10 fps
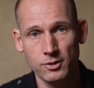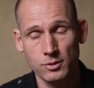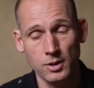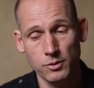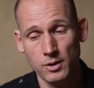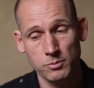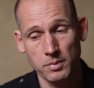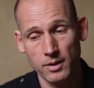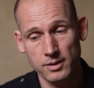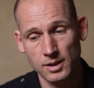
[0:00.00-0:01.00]
So if you
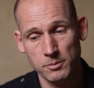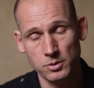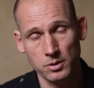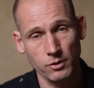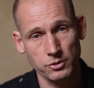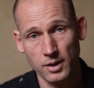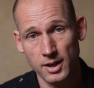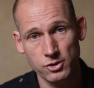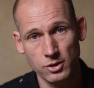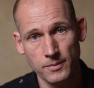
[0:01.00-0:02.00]
experience some sort of
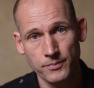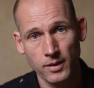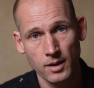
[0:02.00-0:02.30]
oscillation,